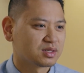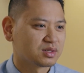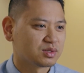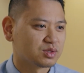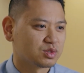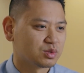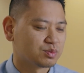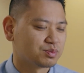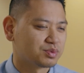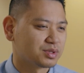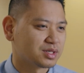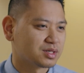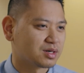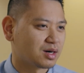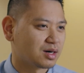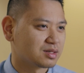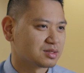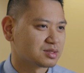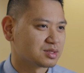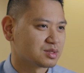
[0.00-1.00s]
you put your
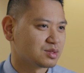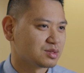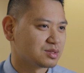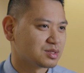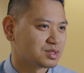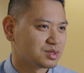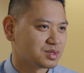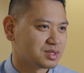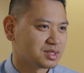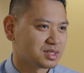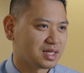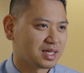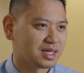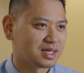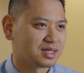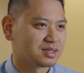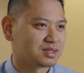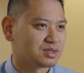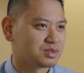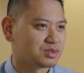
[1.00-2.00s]
heart and soul into it
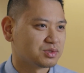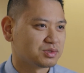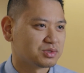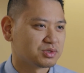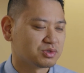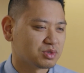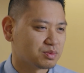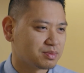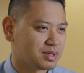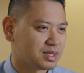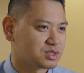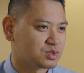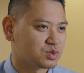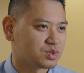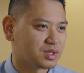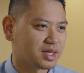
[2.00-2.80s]
and you do the best you